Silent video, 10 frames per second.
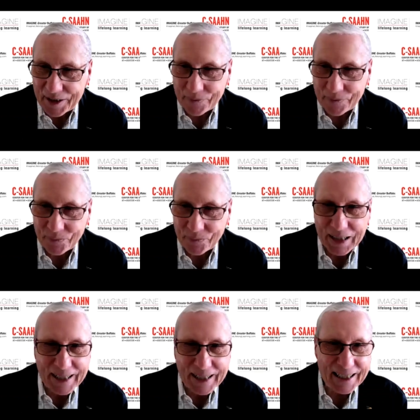have to
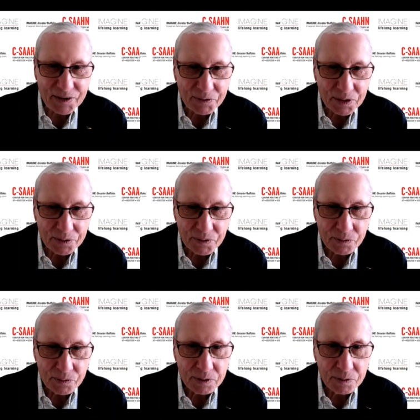unnecessary
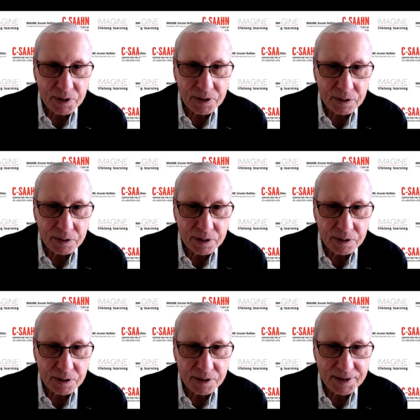policy we didn't need, right?